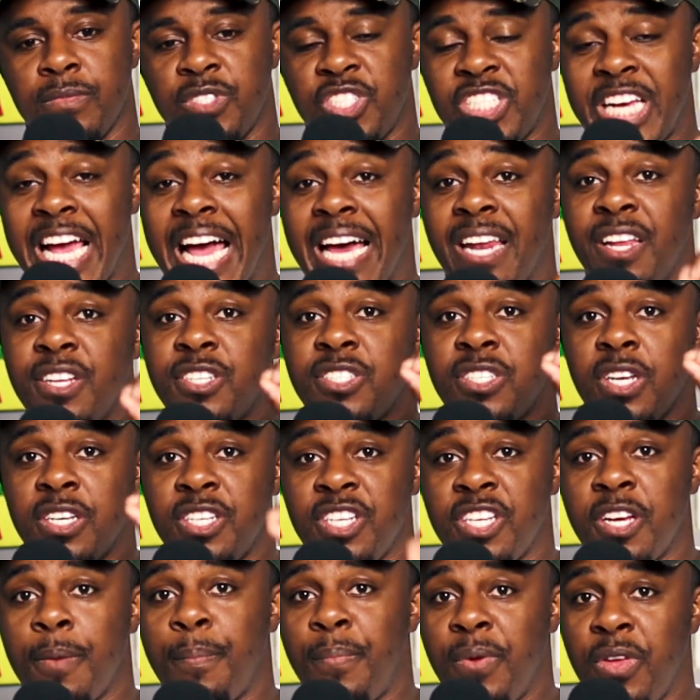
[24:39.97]
challenge uh,
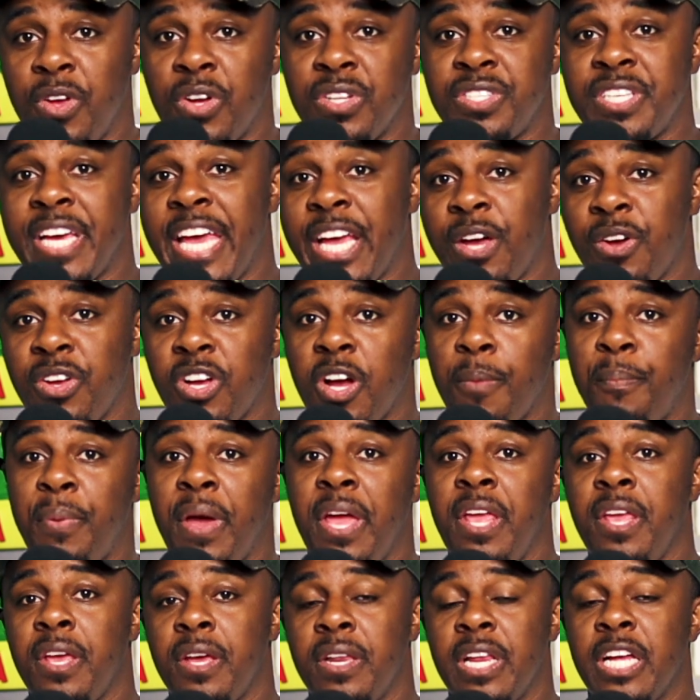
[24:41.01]
you know, your take or your
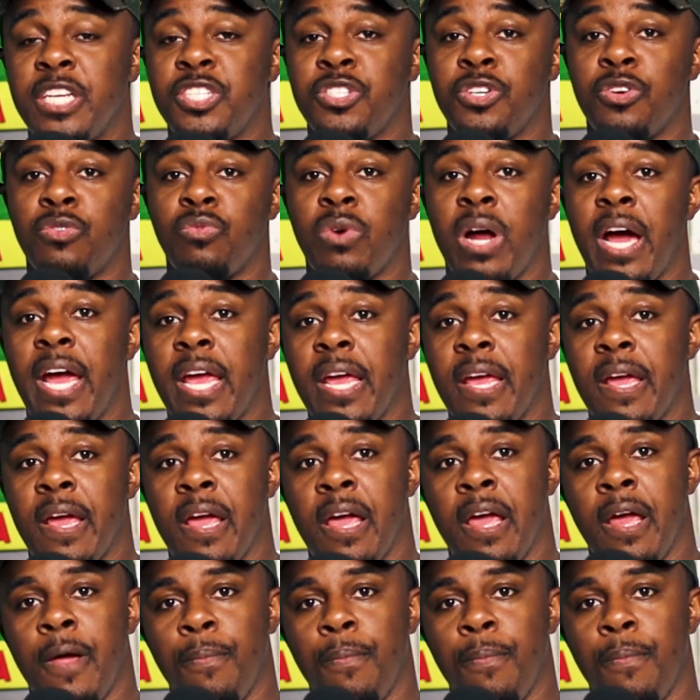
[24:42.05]
opinion that you're right.